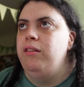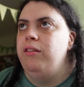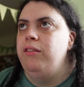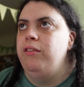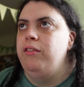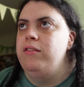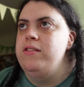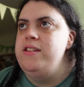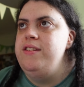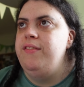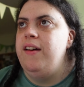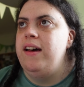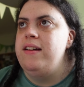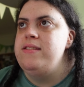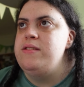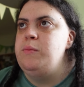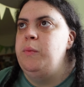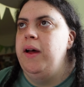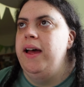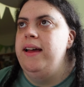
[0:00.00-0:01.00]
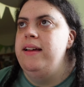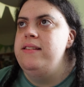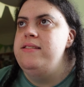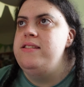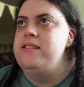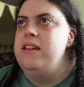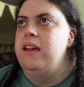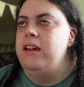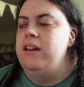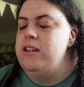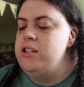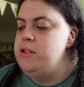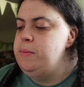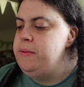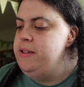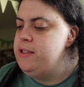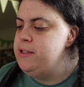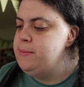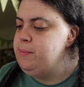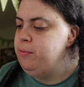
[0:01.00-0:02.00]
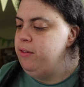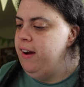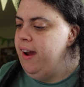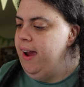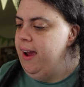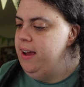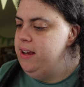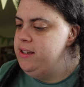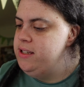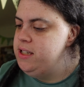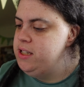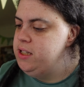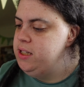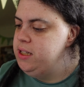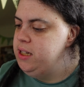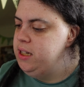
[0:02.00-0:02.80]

40,000 words to be spread